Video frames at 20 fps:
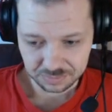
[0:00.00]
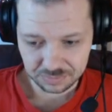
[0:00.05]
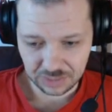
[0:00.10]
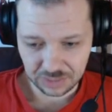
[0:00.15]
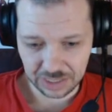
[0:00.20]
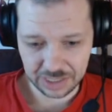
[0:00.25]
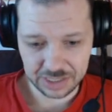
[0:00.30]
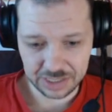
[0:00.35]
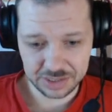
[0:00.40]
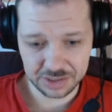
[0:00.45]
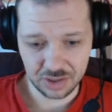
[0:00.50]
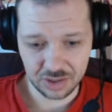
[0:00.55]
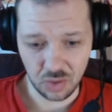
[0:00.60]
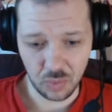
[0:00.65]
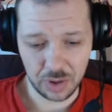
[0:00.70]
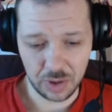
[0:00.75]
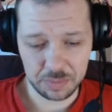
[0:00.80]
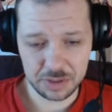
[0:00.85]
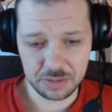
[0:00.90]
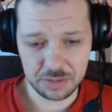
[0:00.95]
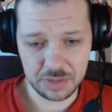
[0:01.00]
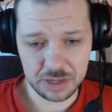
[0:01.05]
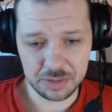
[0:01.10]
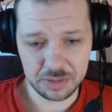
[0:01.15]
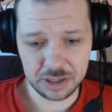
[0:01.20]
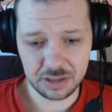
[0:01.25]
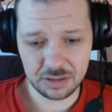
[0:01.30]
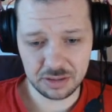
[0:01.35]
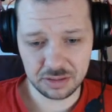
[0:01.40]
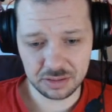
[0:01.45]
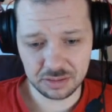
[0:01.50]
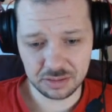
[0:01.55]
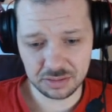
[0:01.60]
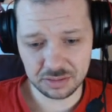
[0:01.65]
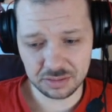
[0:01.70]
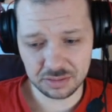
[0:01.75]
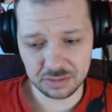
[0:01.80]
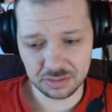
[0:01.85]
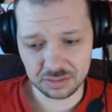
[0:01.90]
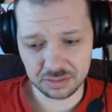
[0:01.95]
I guess a weapon, maybe?
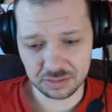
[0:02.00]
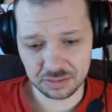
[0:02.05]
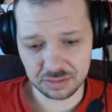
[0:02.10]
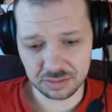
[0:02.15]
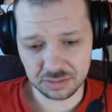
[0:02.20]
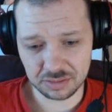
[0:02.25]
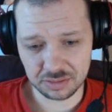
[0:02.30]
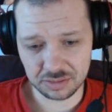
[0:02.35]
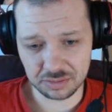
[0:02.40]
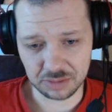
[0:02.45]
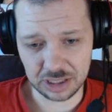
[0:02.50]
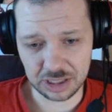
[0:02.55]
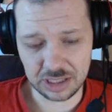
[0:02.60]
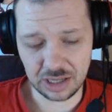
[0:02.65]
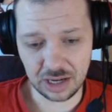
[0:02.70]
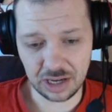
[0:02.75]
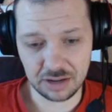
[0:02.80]
Ring?